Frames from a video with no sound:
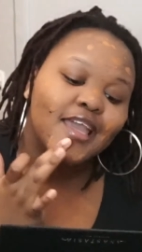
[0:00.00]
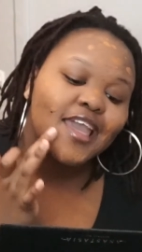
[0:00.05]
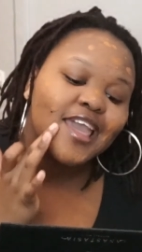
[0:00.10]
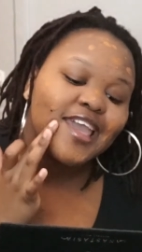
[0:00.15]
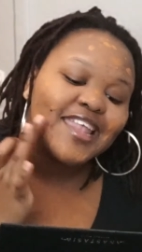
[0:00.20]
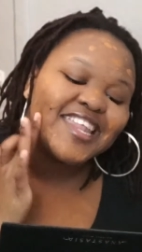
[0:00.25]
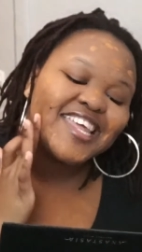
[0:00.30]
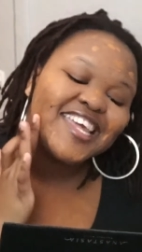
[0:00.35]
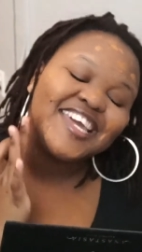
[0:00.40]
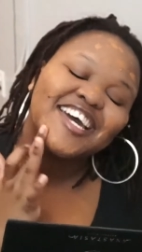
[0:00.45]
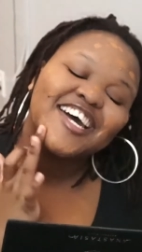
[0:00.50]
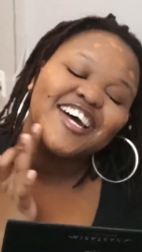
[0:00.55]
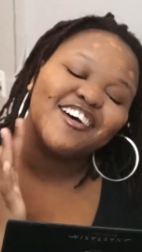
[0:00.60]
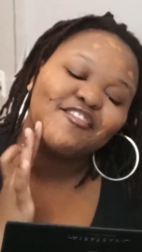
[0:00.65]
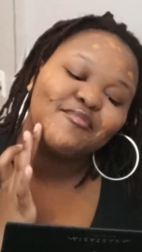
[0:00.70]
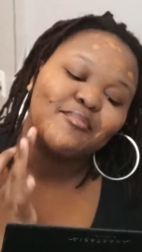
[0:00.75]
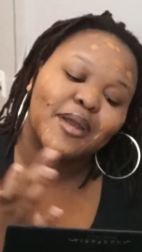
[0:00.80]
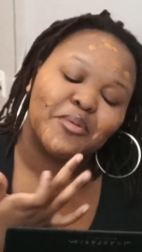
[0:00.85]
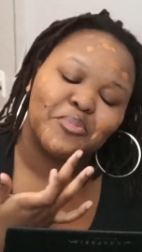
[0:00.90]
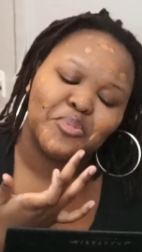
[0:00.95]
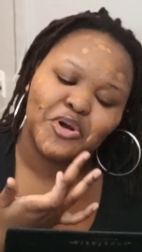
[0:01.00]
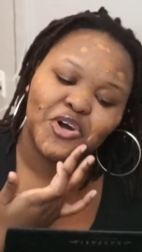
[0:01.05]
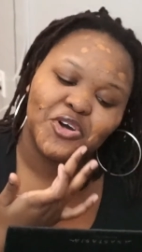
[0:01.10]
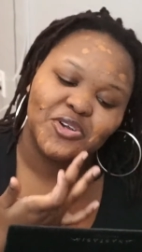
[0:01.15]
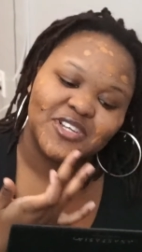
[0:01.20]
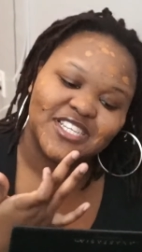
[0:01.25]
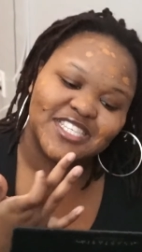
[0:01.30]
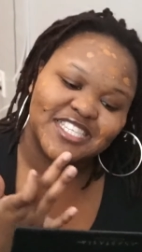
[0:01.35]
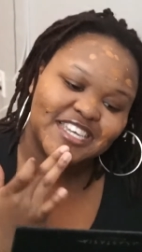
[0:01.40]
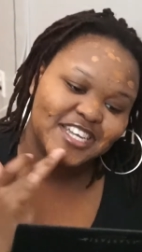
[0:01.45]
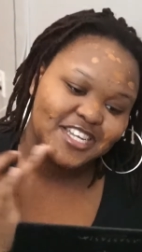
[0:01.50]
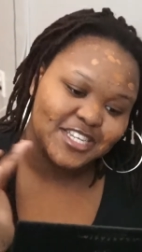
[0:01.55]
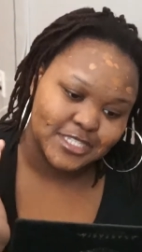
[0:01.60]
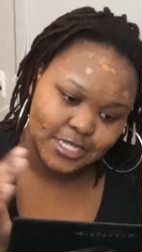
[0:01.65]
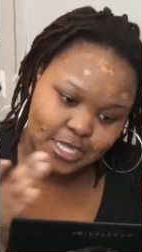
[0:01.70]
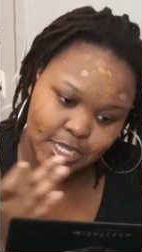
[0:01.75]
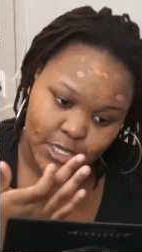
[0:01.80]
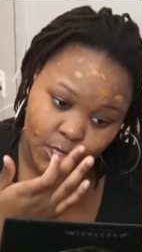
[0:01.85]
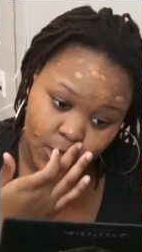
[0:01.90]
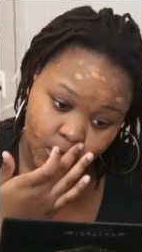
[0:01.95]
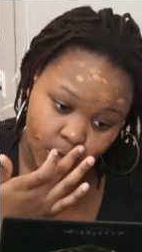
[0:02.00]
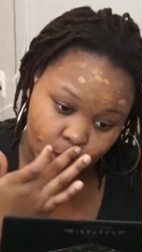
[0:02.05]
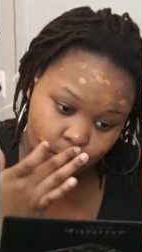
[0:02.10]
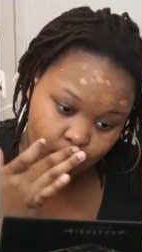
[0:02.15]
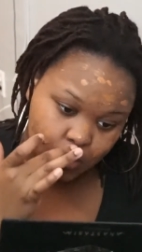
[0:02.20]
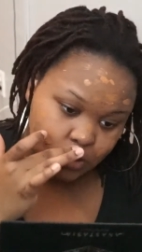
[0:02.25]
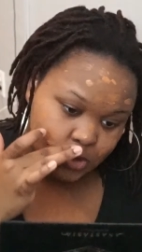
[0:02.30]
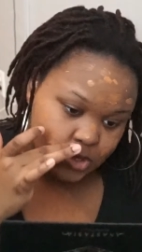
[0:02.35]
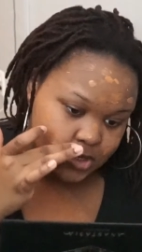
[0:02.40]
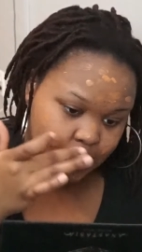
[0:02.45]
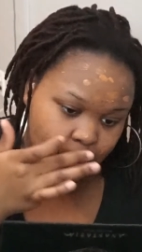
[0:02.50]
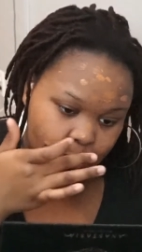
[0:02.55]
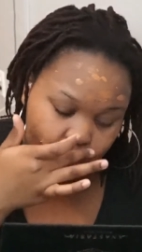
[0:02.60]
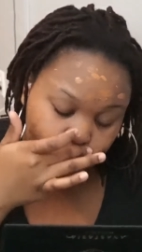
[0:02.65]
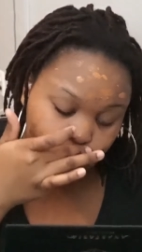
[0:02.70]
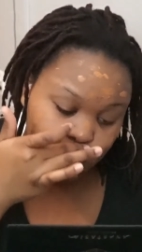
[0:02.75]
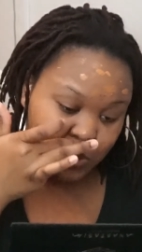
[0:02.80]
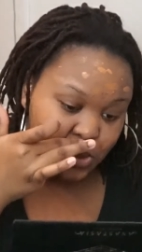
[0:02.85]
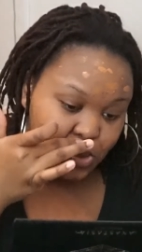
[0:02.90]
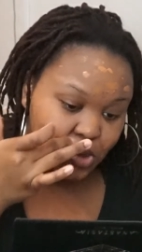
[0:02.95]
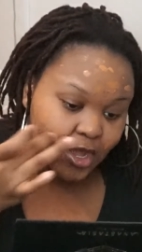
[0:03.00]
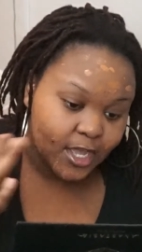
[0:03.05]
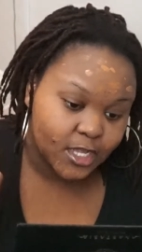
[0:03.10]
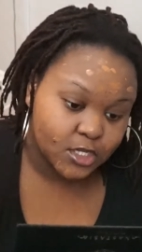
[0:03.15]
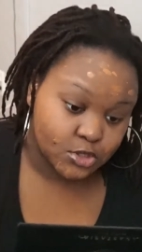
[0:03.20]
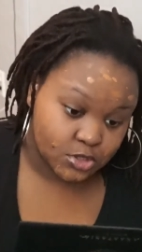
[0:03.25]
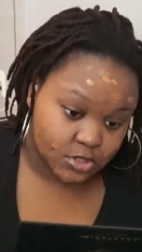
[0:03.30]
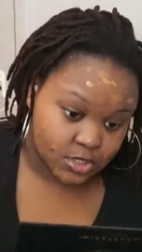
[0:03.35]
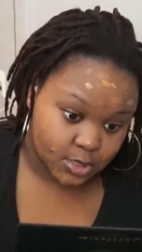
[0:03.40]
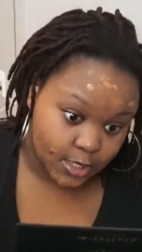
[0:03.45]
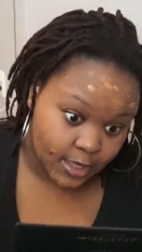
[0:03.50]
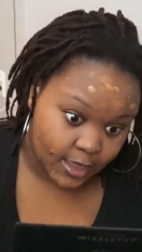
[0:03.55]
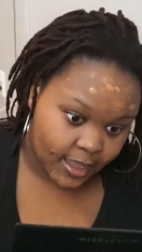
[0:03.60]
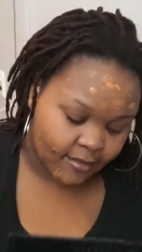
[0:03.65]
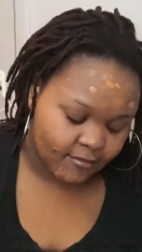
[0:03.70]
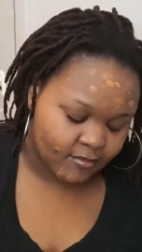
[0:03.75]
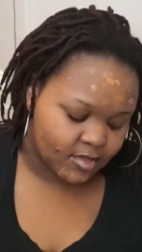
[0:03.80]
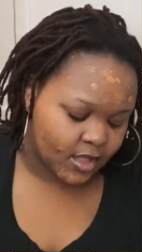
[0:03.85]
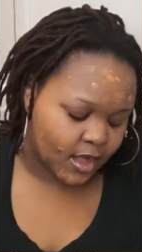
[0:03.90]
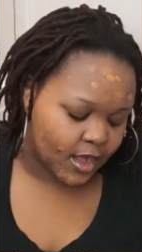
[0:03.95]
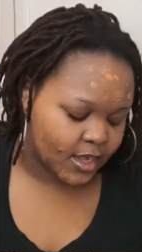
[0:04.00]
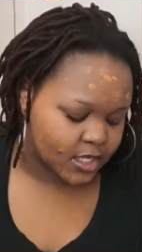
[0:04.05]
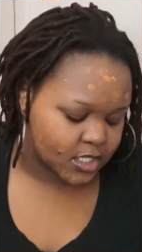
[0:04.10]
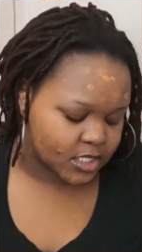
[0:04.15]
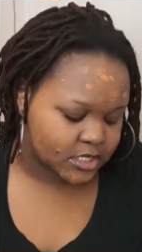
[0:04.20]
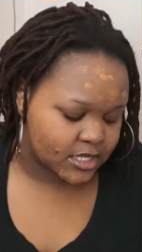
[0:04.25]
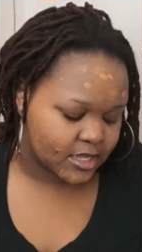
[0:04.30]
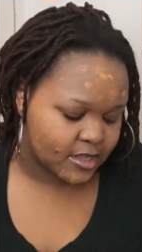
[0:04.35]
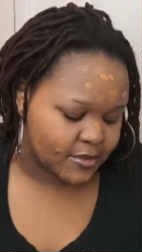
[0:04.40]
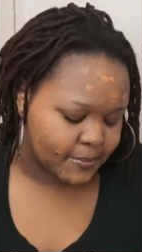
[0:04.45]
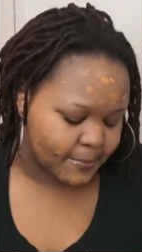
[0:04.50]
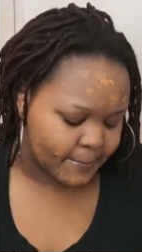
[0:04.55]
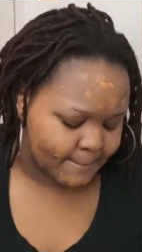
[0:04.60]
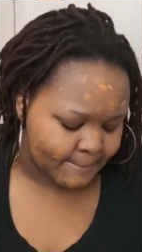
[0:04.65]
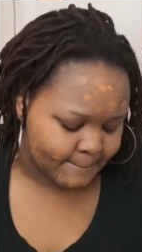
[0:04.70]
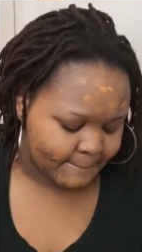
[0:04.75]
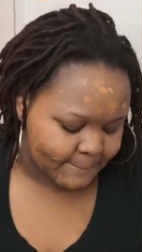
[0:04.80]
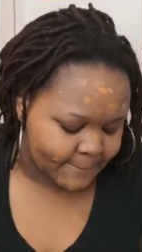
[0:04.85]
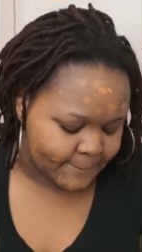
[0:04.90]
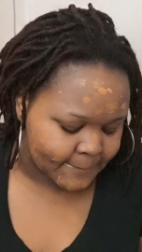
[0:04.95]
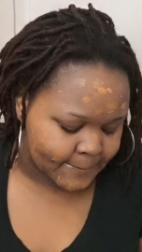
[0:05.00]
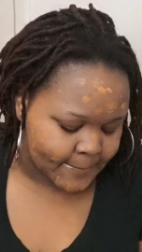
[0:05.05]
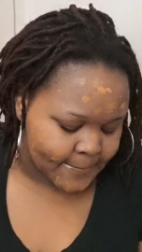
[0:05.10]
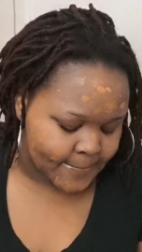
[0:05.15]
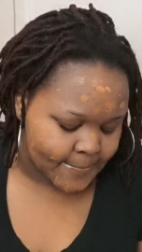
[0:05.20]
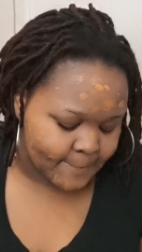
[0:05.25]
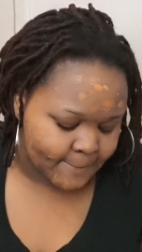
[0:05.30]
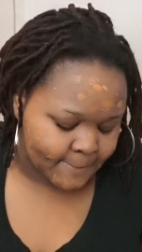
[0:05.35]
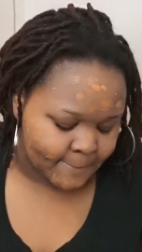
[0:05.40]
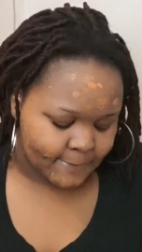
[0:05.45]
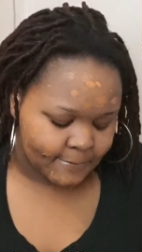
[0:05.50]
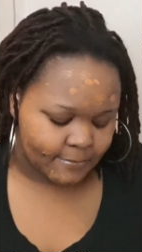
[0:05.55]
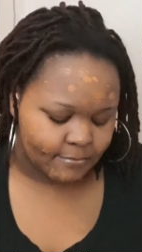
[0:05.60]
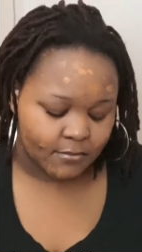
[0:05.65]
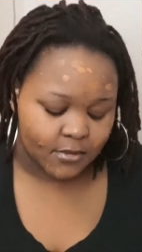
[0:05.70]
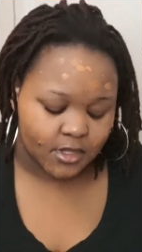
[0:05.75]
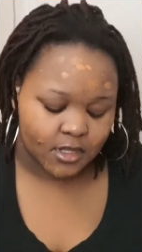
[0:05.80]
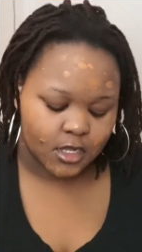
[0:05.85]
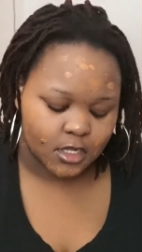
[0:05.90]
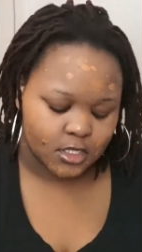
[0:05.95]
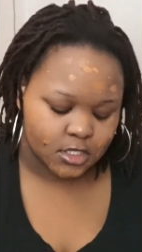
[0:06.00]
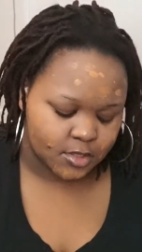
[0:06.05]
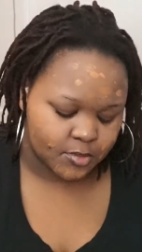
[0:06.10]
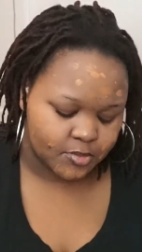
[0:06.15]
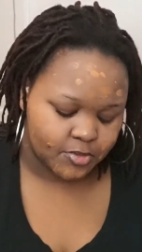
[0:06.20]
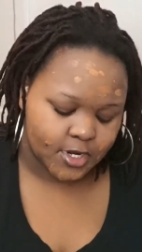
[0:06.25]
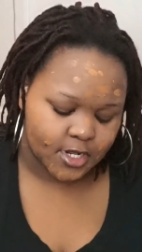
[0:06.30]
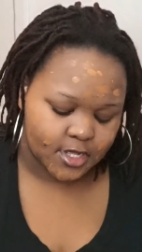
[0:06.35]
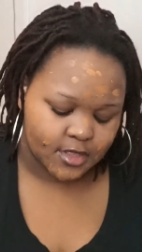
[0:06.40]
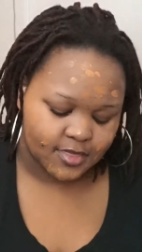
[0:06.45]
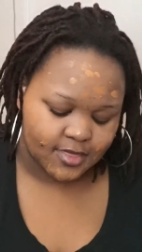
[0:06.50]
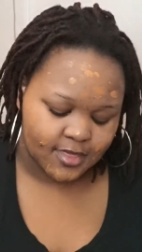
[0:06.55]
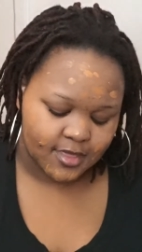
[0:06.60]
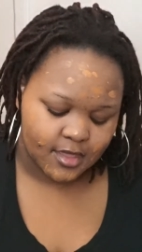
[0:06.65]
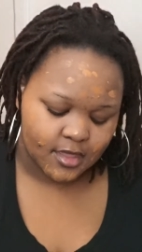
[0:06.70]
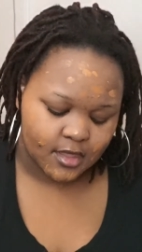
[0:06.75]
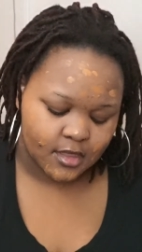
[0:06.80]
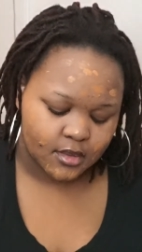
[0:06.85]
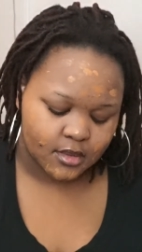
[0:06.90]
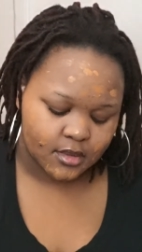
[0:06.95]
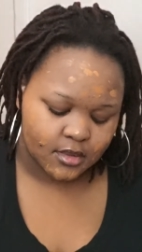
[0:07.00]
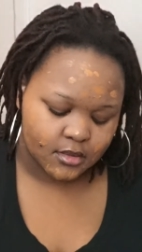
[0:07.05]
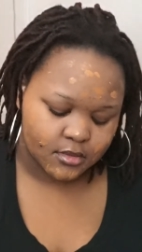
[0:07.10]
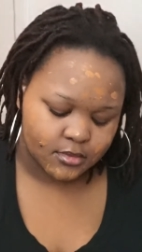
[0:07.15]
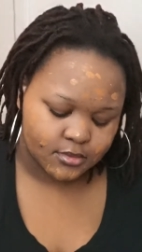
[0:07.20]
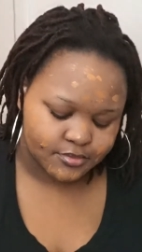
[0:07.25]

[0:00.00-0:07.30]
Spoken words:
any of my ponytails I use. And as you see, I have locks, and my locks are pretty thick.